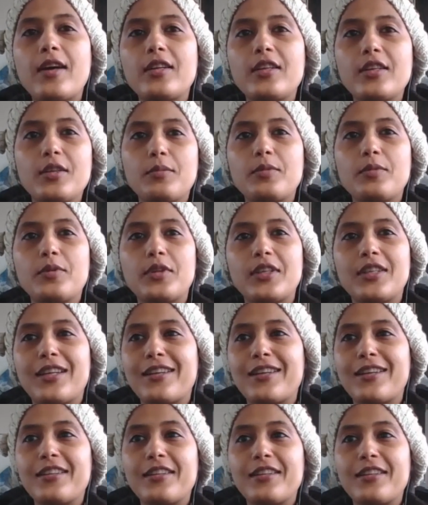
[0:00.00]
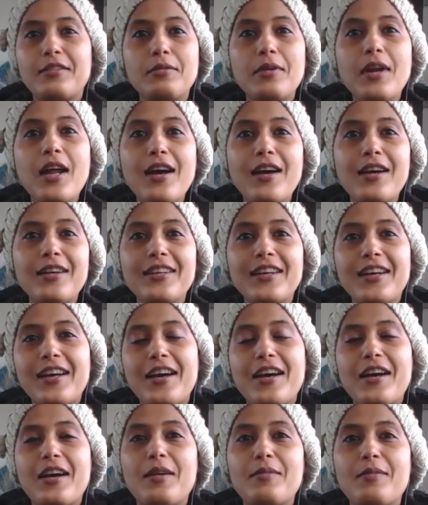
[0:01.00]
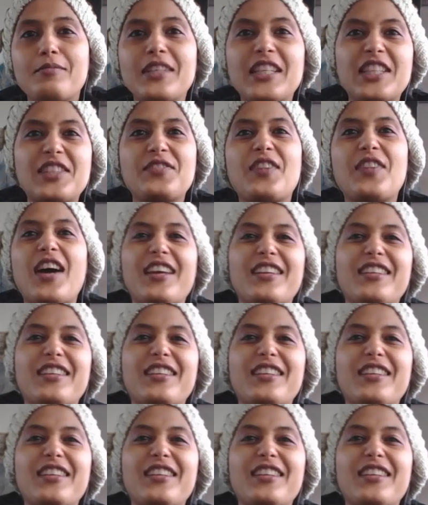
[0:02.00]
it or put it under the rug, it's fine.